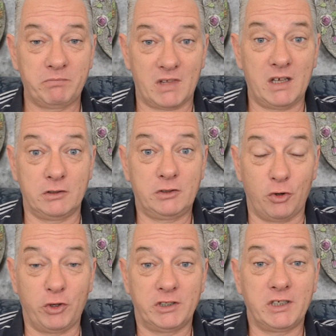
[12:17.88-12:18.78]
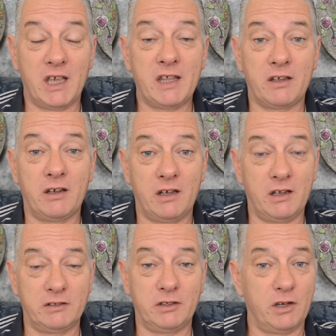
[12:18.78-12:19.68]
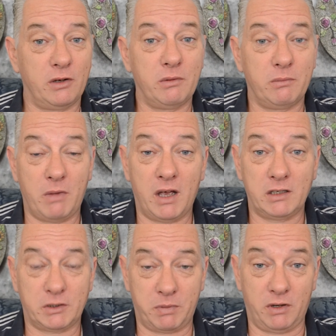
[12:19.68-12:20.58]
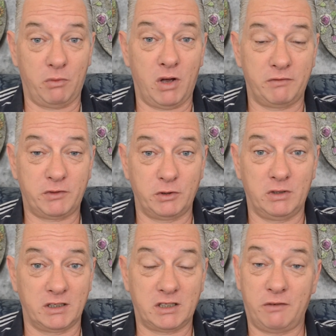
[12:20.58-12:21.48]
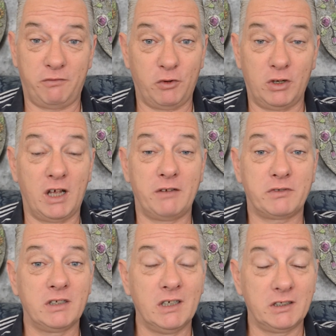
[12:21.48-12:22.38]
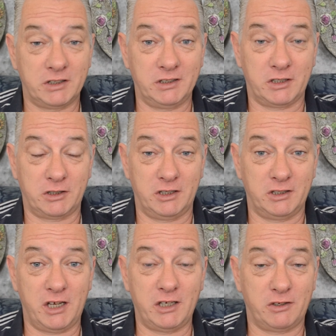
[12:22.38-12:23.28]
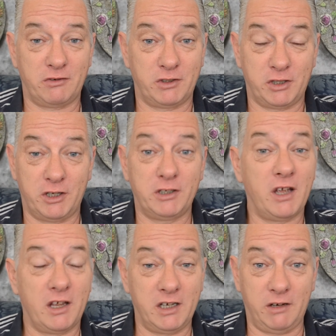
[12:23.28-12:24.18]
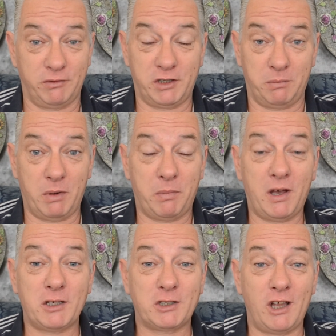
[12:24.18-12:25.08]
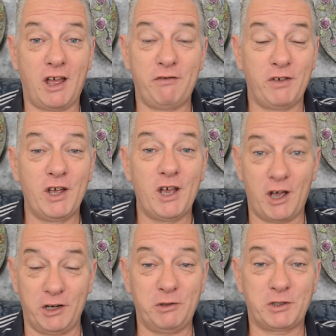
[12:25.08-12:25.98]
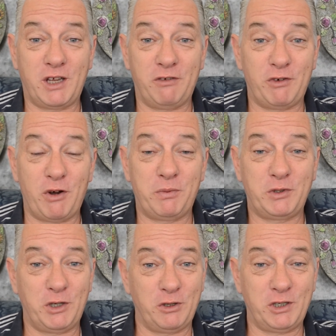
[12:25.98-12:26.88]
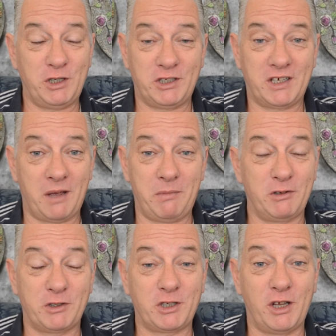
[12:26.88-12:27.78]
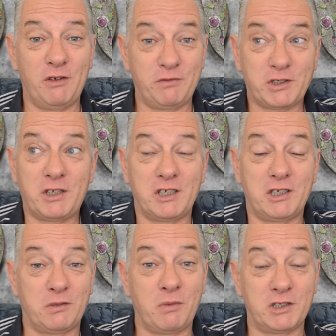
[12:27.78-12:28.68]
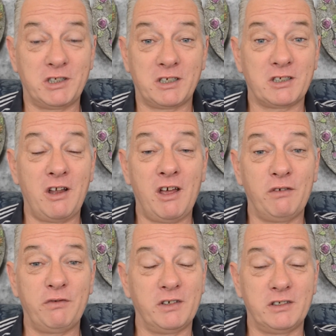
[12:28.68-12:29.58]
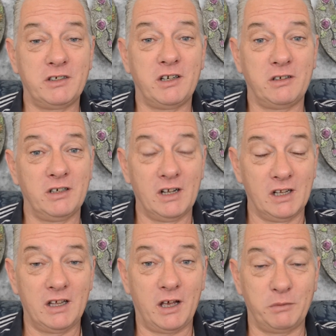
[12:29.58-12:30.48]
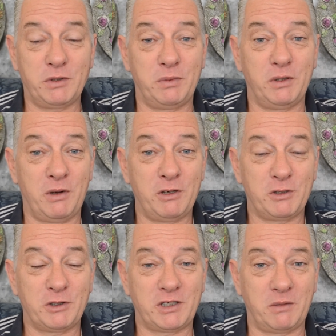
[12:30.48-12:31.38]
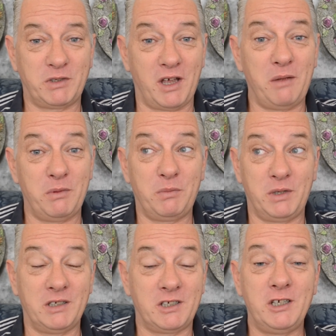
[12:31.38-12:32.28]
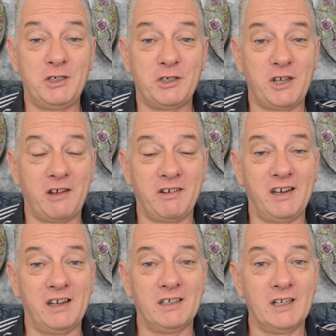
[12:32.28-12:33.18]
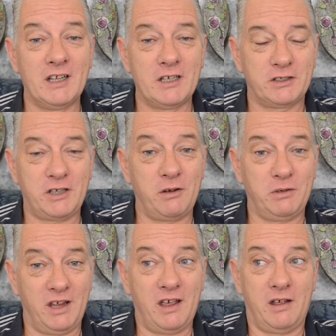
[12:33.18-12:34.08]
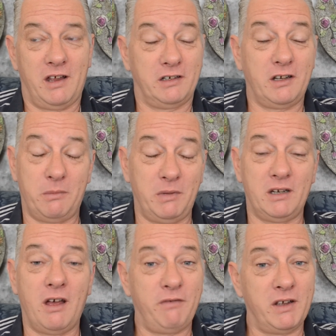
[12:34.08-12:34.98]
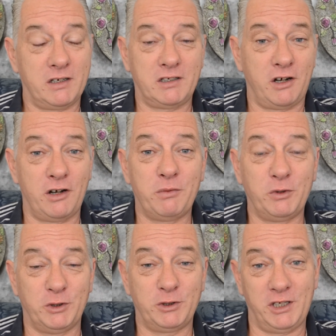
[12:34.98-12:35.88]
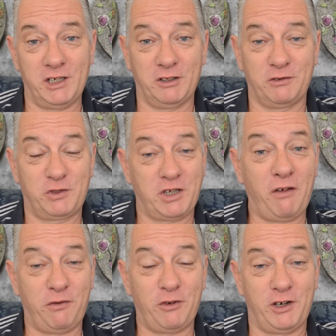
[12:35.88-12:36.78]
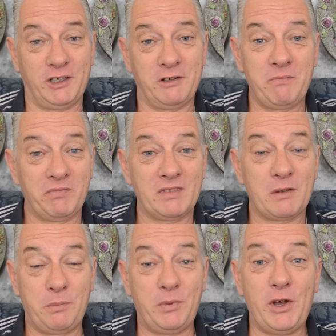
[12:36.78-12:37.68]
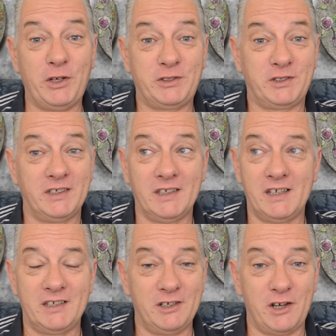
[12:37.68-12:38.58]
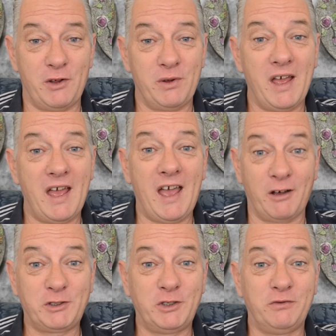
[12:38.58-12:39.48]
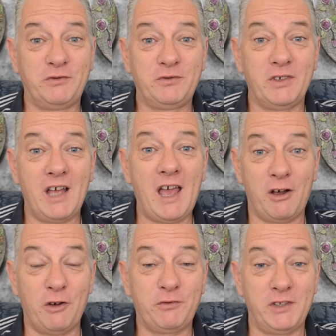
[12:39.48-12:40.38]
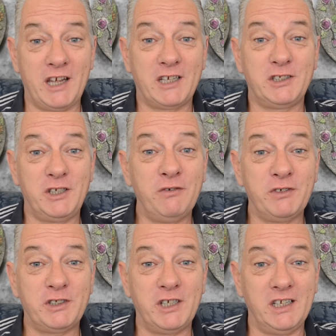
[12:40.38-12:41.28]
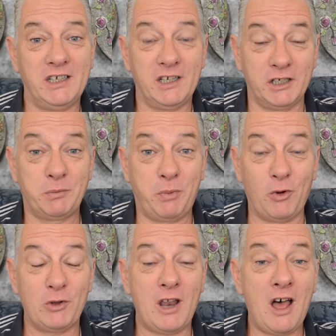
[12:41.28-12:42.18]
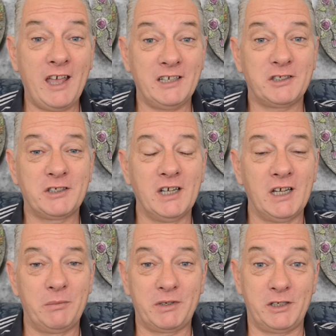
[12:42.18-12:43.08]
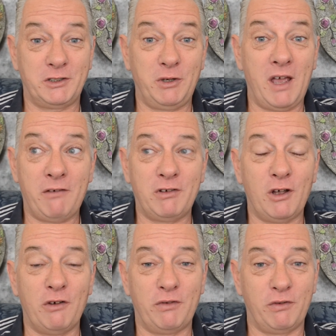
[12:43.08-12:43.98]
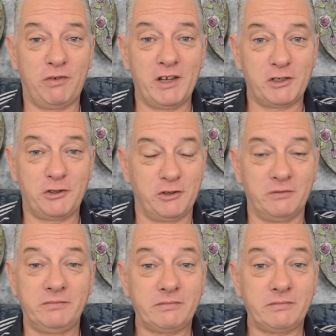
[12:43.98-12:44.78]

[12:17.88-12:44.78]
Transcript: and joined together. And you know, my spirit wife, Sue Ling's had four lives. She doesn't intend to return, and neither did my past life. And he was given an opportunity to come here and serve, so this is my sixth life, and you know, hope to be awoken sometime and be a teacher down here. So, yeah, and I mean, I've had a terrible deal of suffering, but, you know, out of out of negativity is born light because you have a lot of affliction